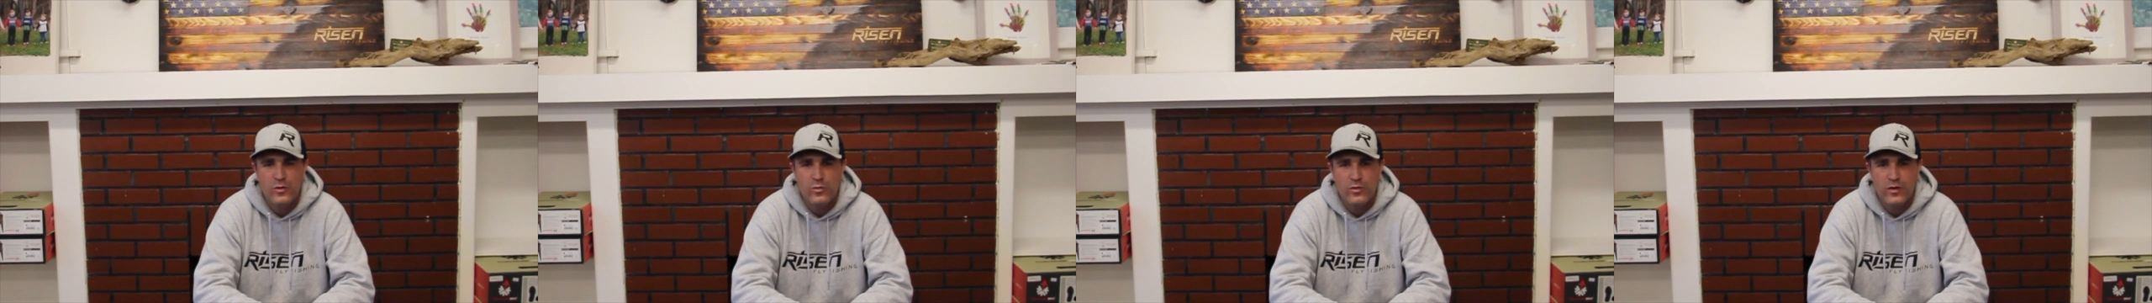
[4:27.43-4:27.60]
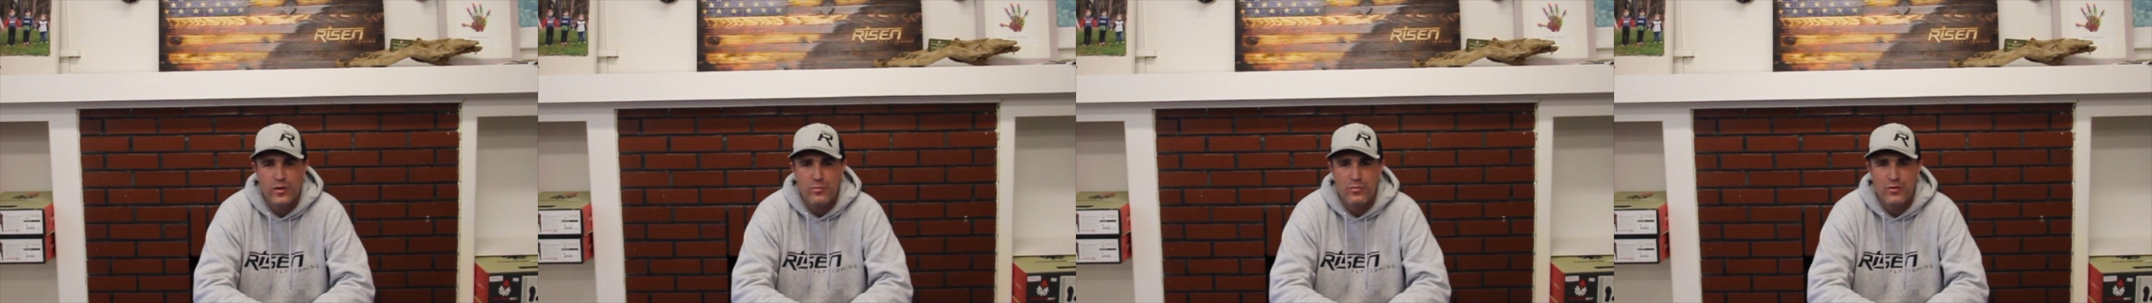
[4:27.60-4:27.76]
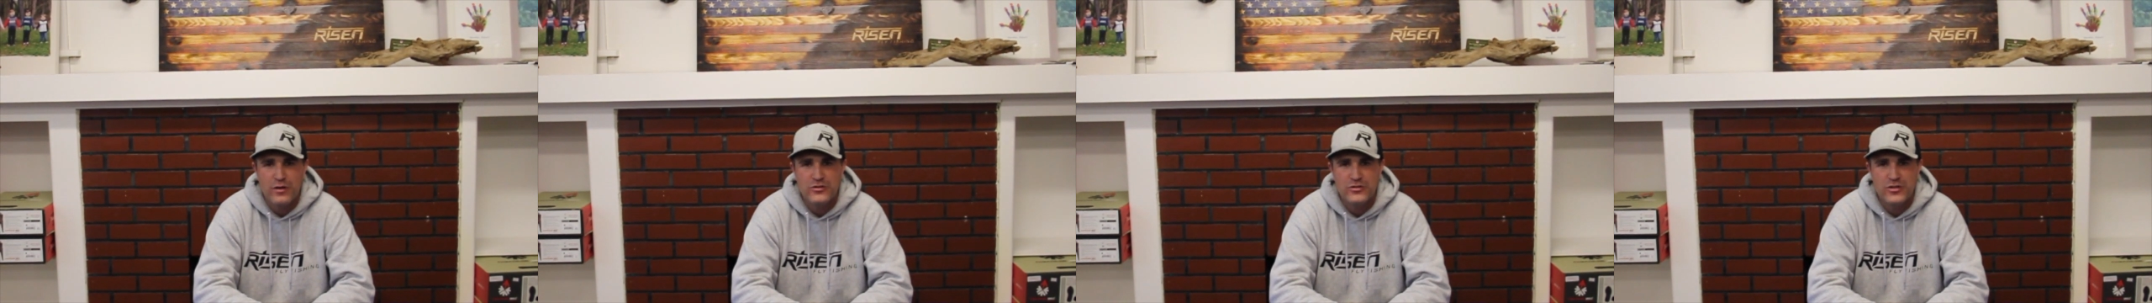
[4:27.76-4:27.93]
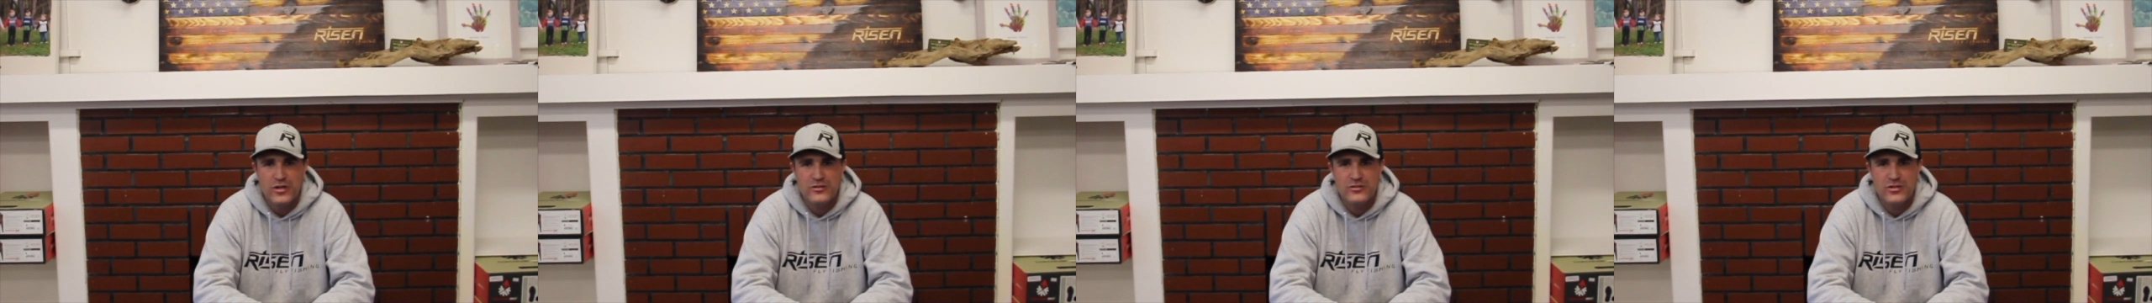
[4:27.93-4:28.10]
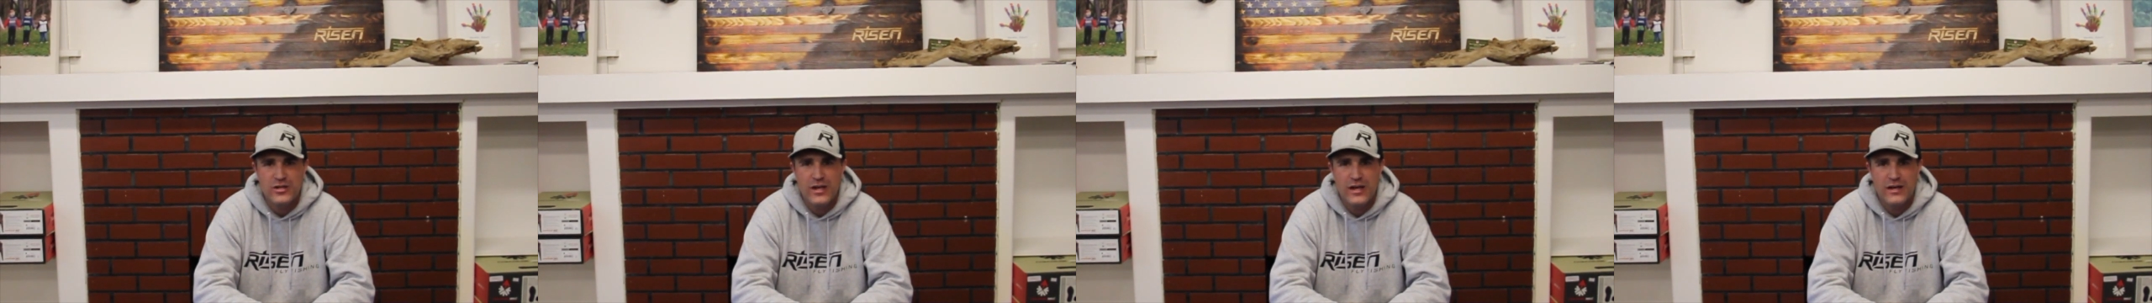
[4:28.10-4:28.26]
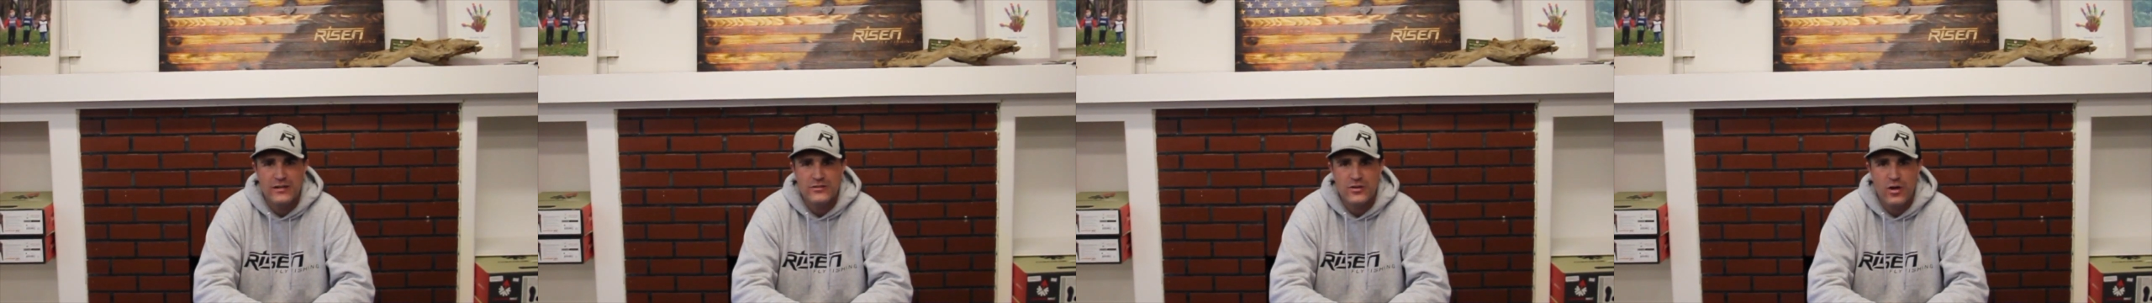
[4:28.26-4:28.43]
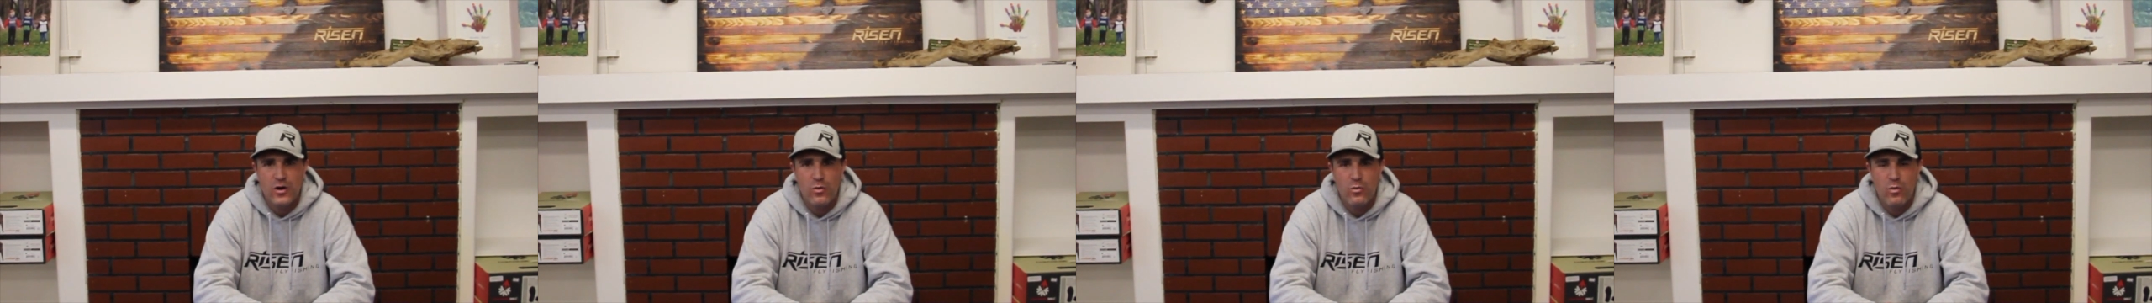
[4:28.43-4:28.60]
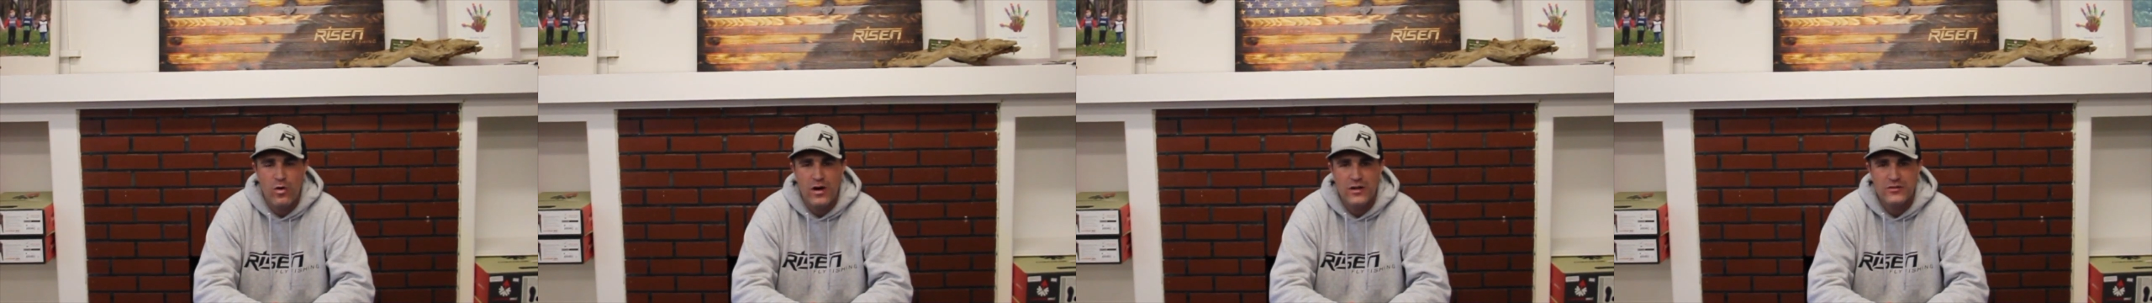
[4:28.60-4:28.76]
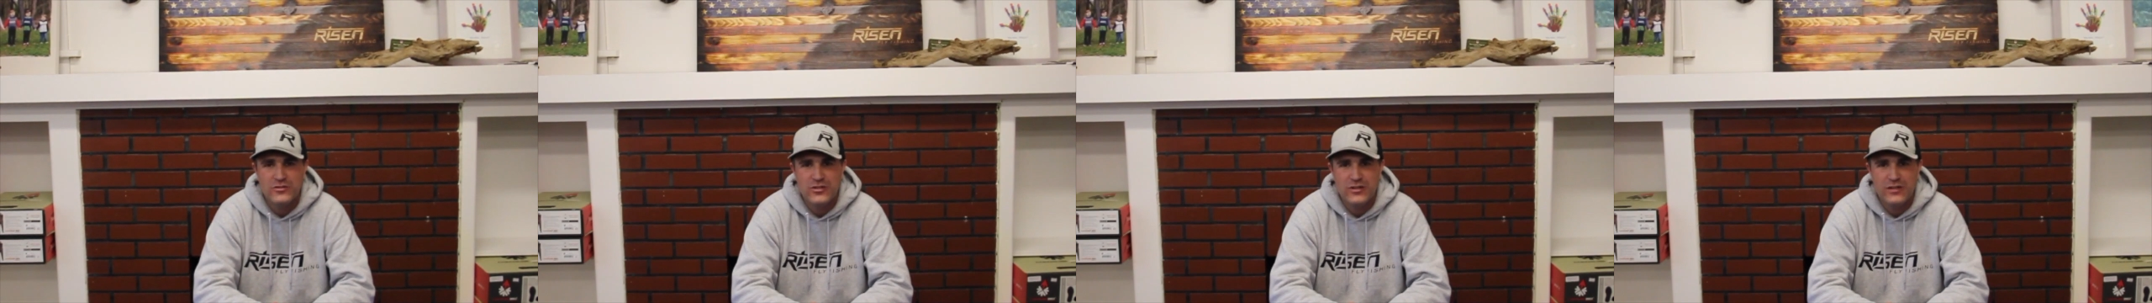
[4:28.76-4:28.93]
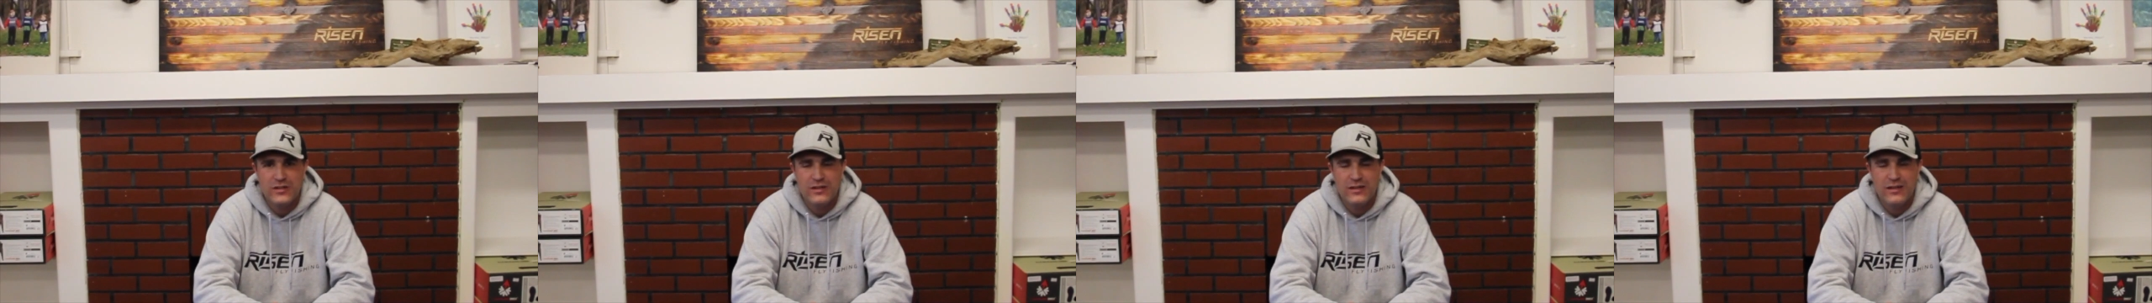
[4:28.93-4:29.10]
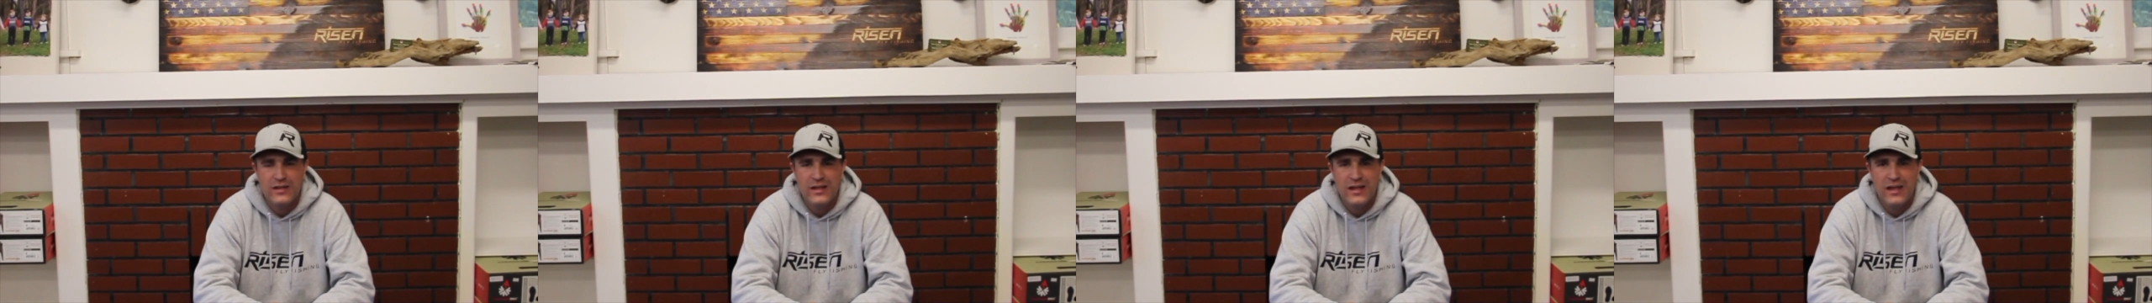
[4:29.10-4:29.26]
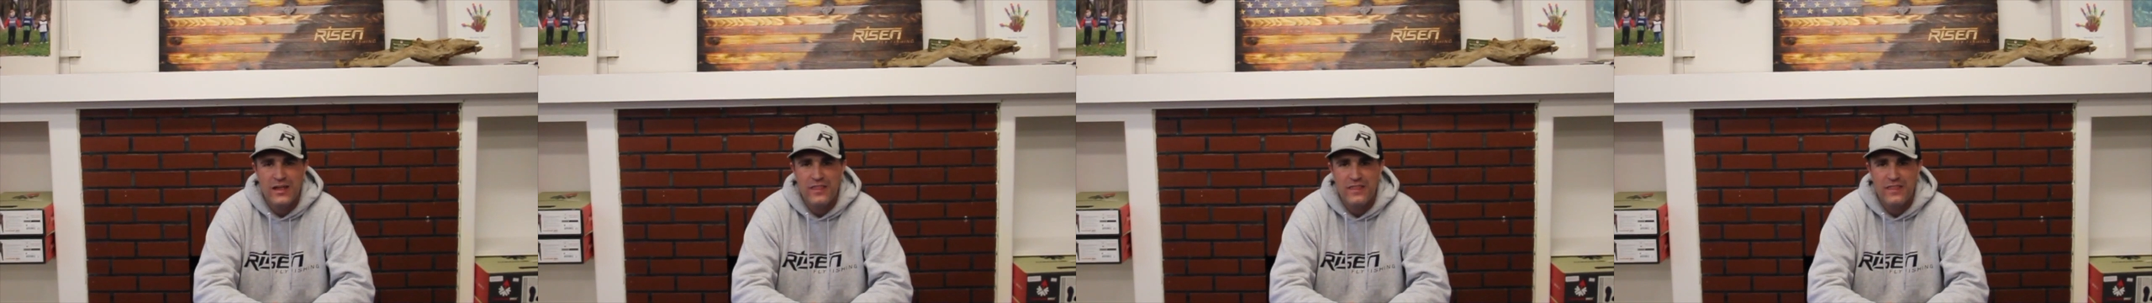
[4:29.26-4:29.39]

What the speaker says: We appreciate you guys all watching.